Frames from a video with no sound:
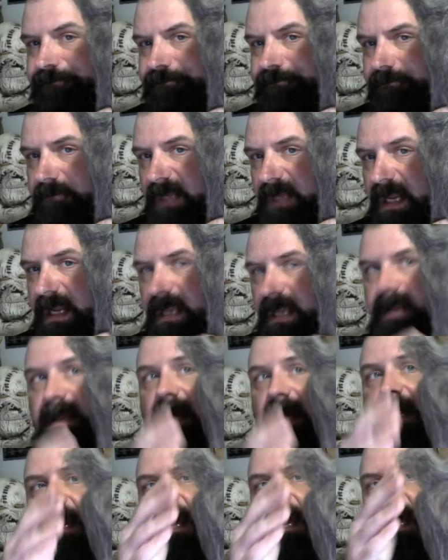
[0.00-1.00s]
And
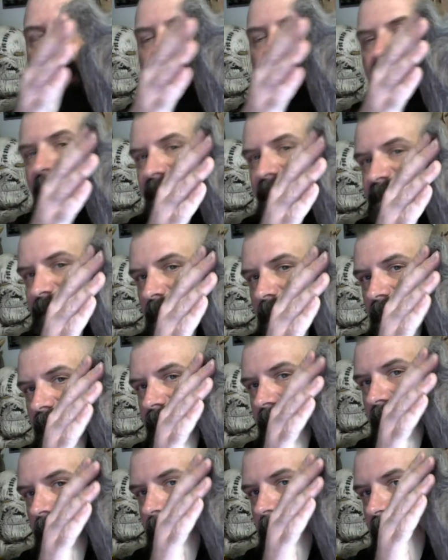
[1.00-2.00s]
I have a spot of
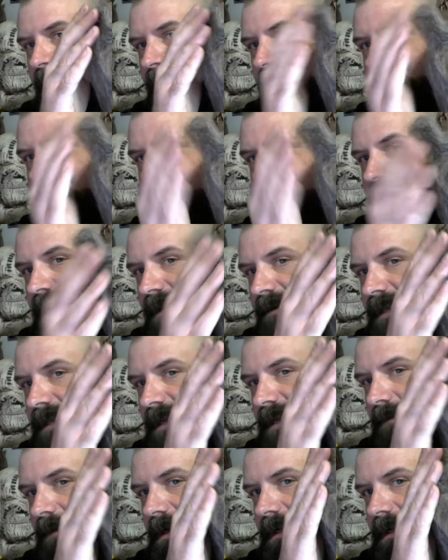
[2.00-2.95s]
hair right here I can't get ready to